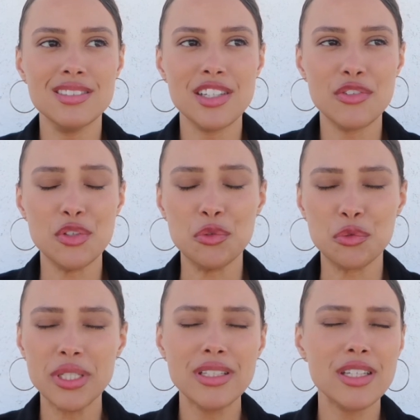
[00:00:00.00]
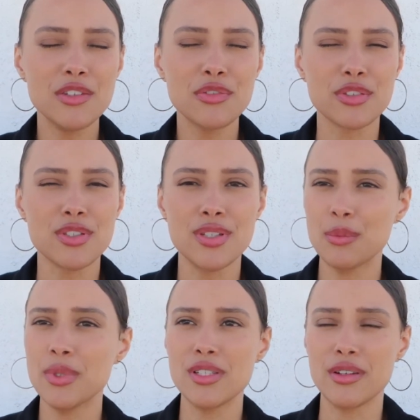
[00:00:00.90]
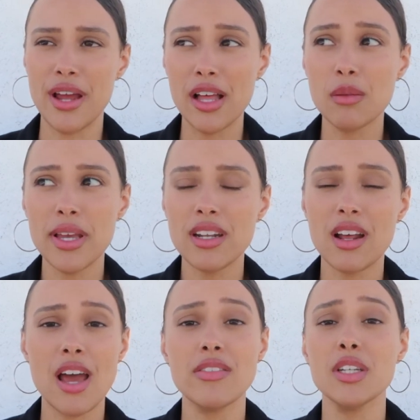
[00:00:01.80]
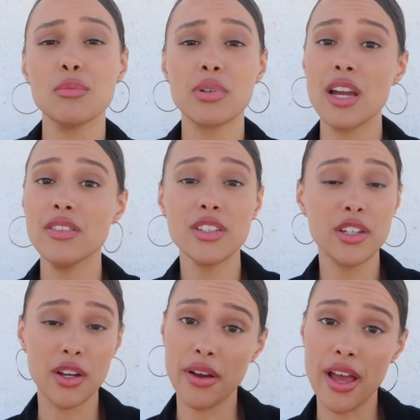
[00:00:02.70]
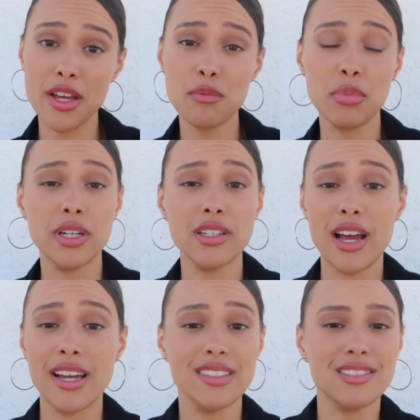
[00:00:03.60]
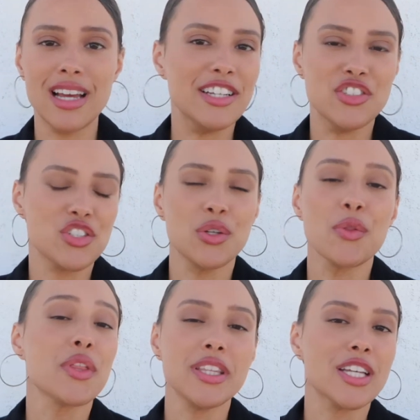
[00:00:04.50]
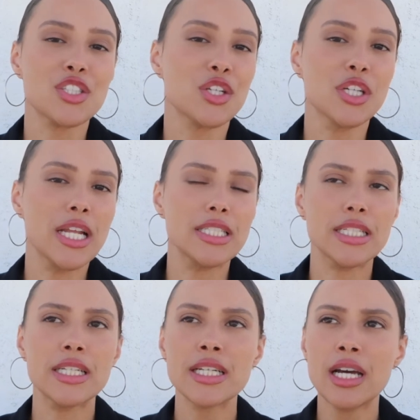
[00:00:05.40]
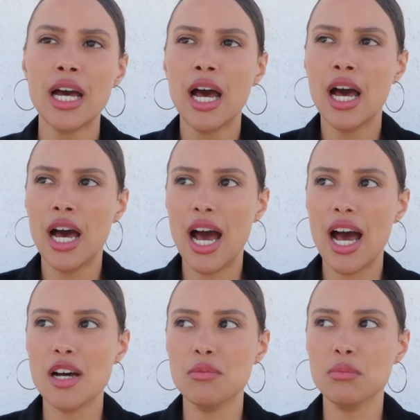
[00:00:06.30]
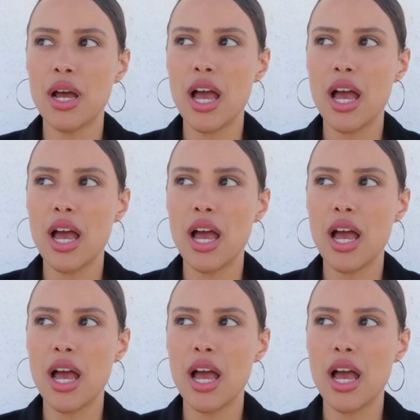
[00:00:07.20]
If you really, for some reason, are hell-bent on having it private, go ahead, but I just don't think that's a good idea. And